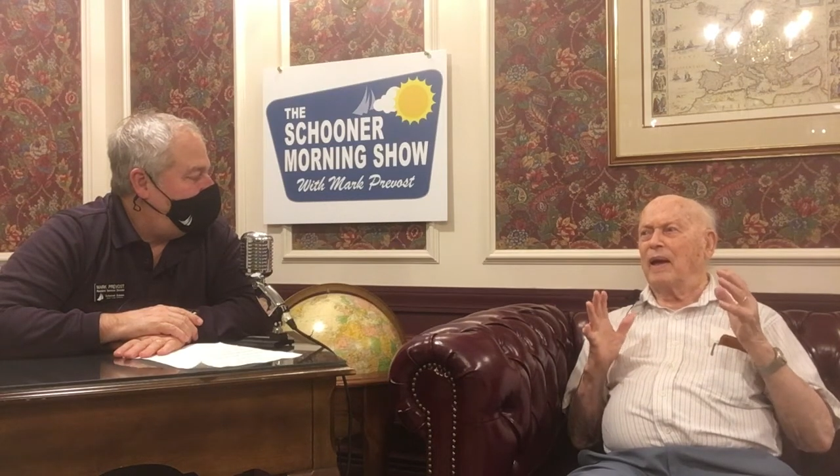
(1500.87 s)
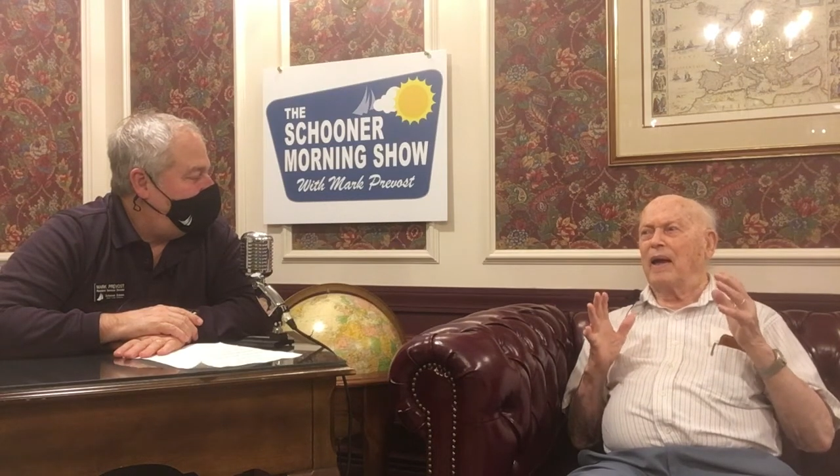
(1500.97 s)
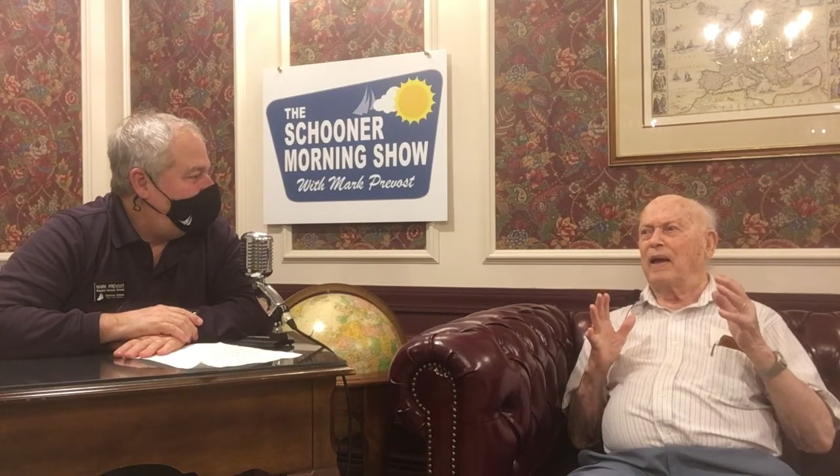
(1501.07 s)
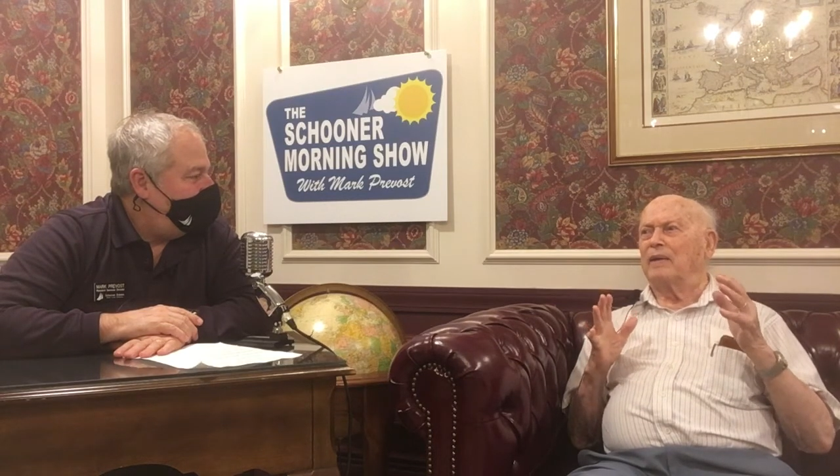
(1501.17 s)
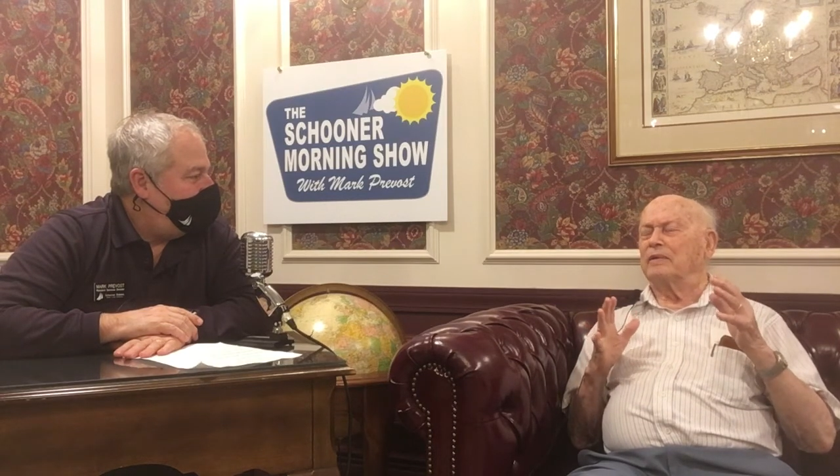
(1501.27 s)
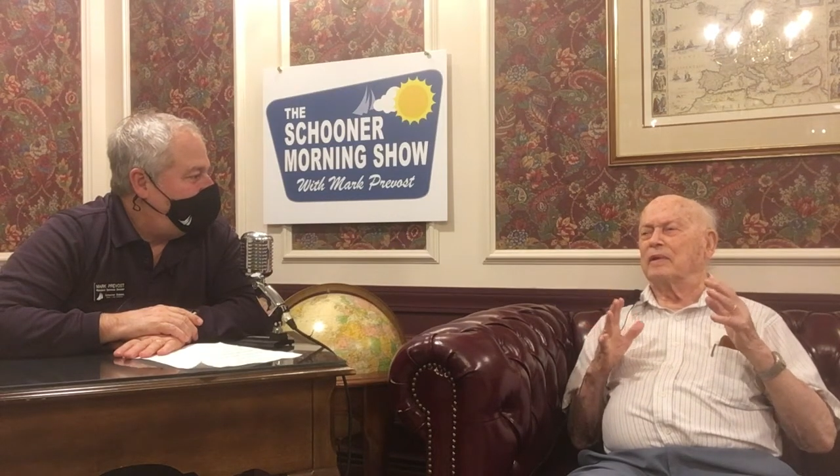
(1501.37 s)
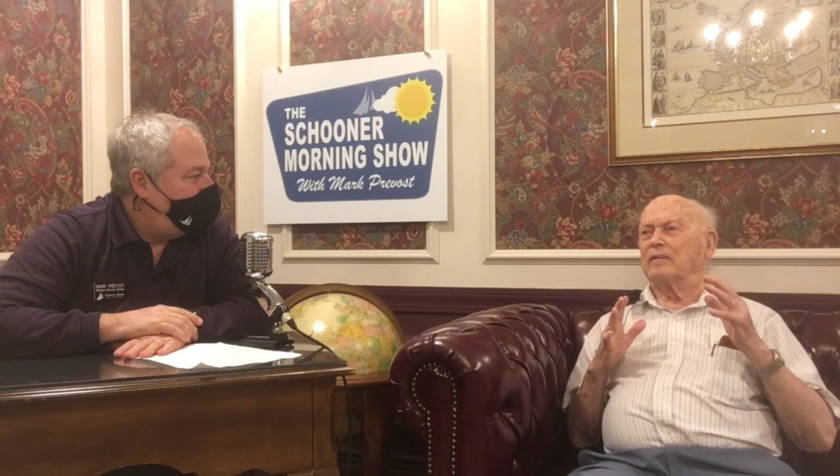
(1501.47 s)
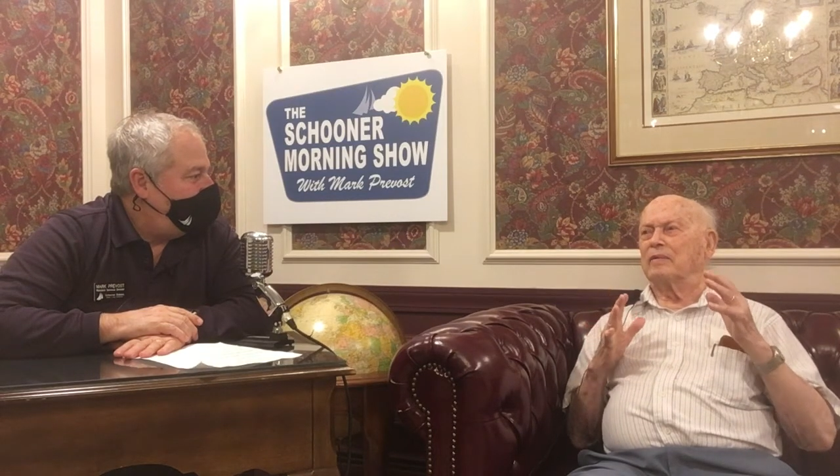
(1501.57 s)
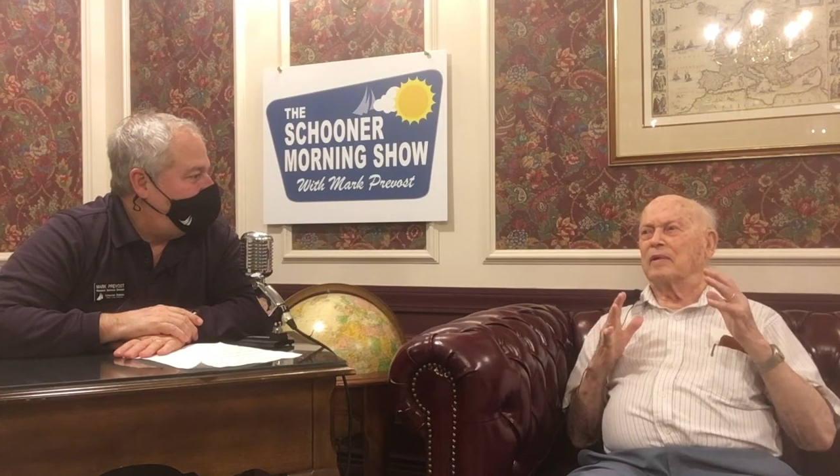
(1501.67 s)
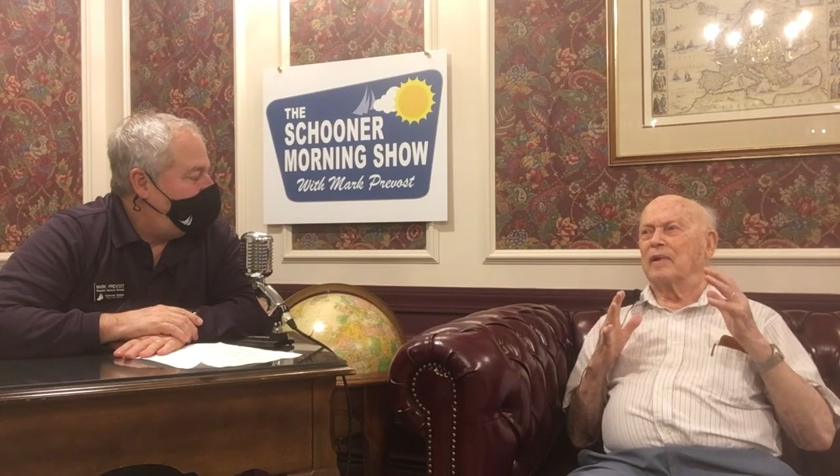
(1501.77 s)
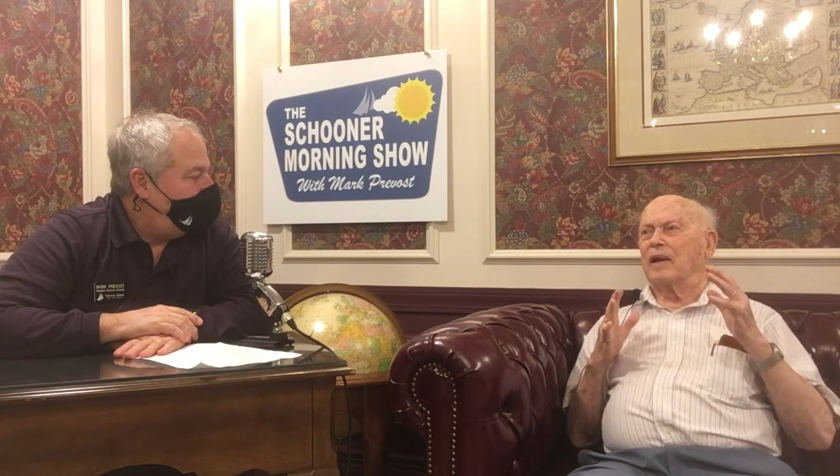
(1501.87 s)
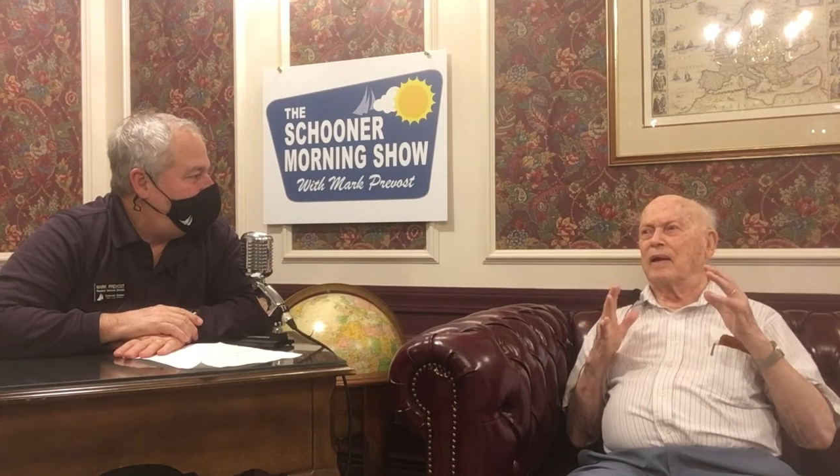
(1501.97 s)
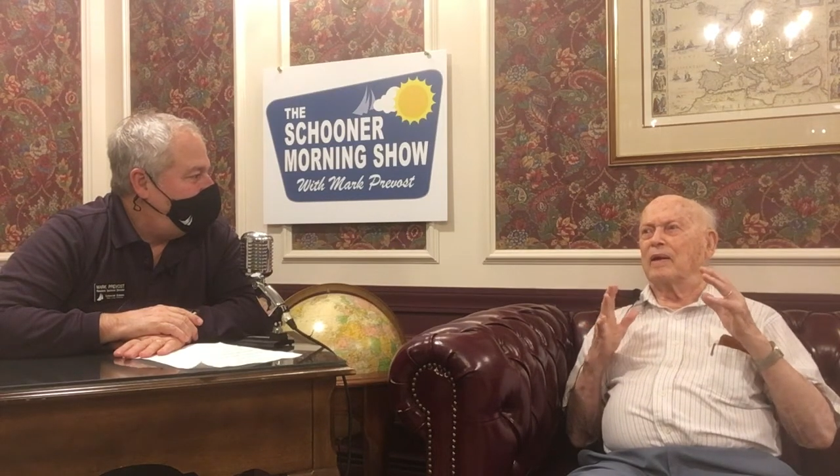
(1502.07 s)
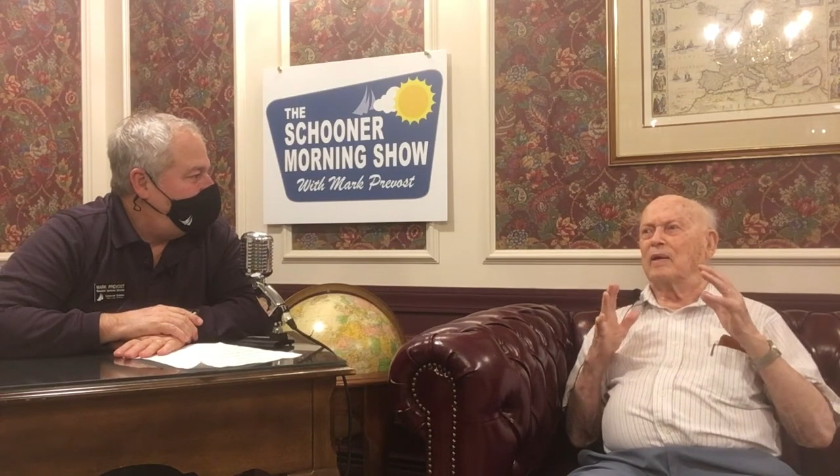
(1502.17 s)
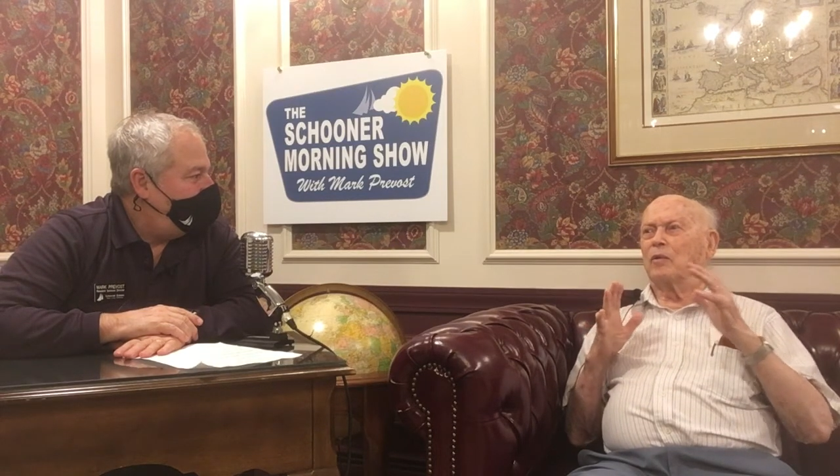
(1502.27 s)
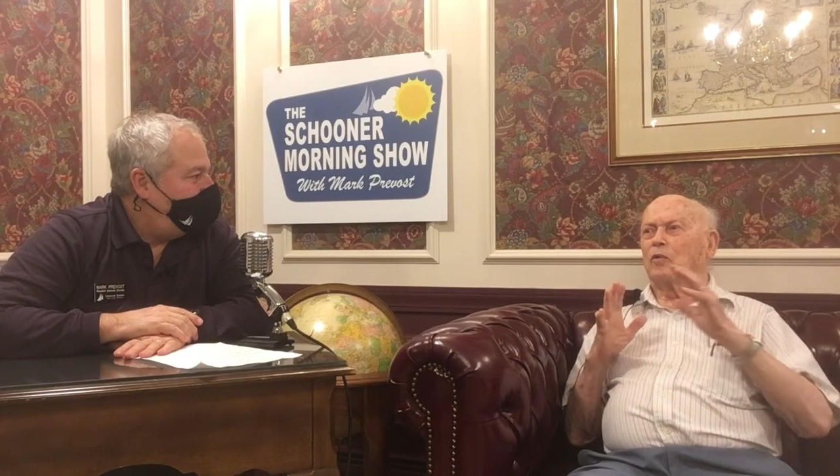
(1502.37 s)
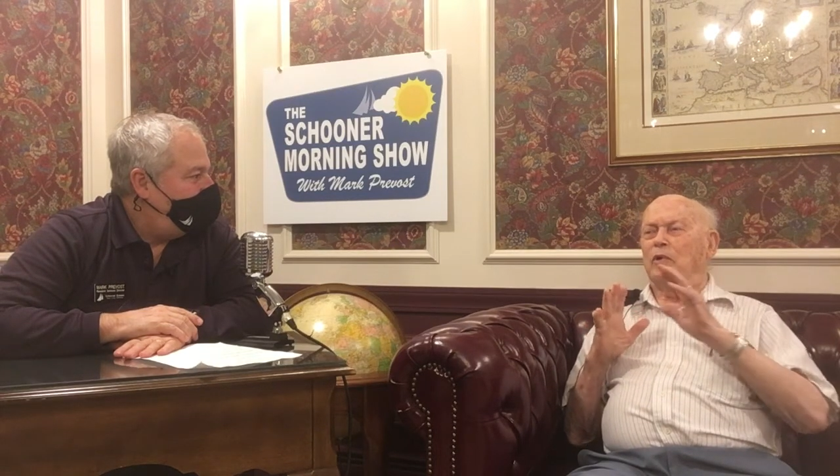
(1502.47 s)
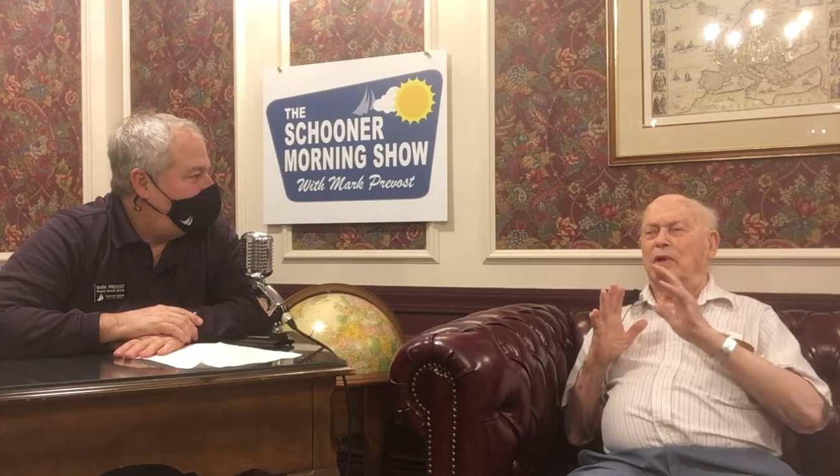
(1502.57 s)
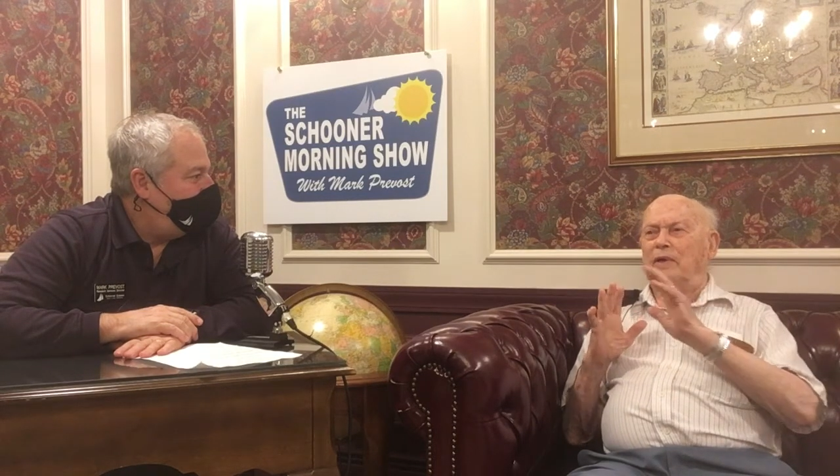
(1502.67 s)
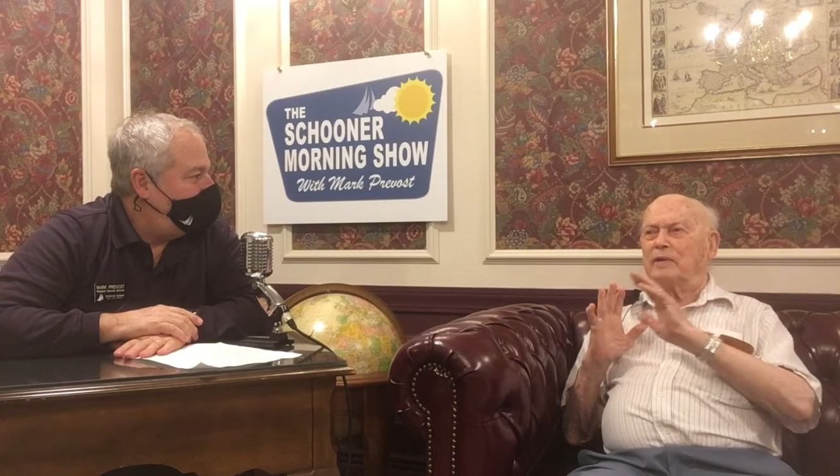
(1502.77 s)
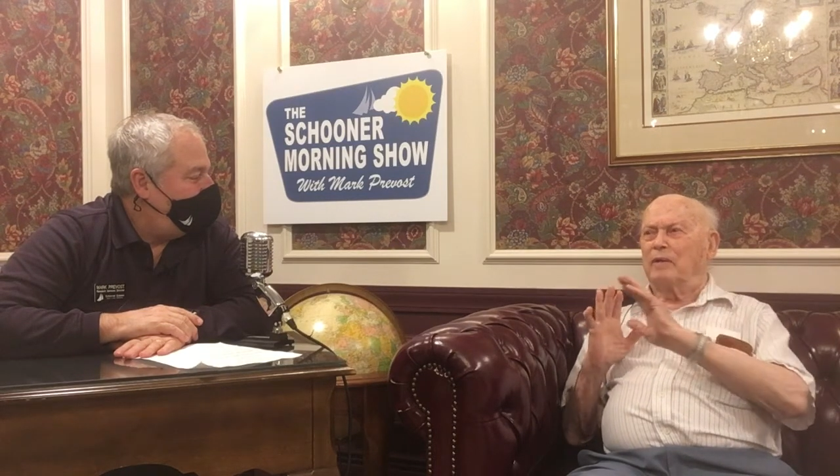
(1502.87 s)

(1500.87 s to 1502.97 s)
And it